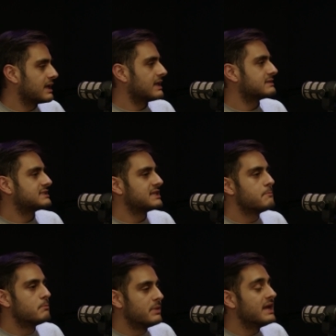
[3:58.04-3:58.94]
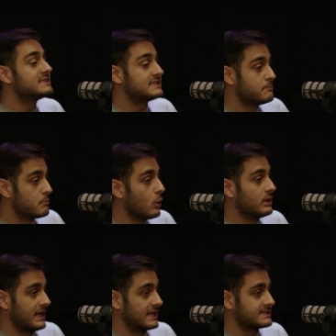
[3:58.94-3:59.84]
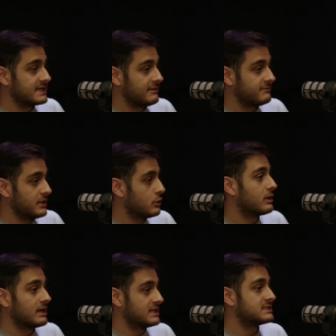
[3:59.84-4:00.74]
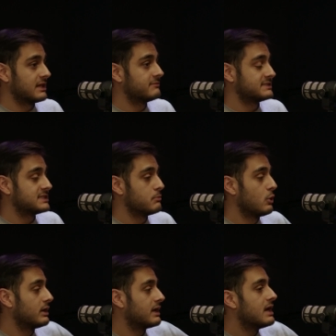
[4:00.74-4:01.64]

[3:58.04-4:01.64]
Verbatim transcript: sim- being symbolic itself. New York itself is symbolic.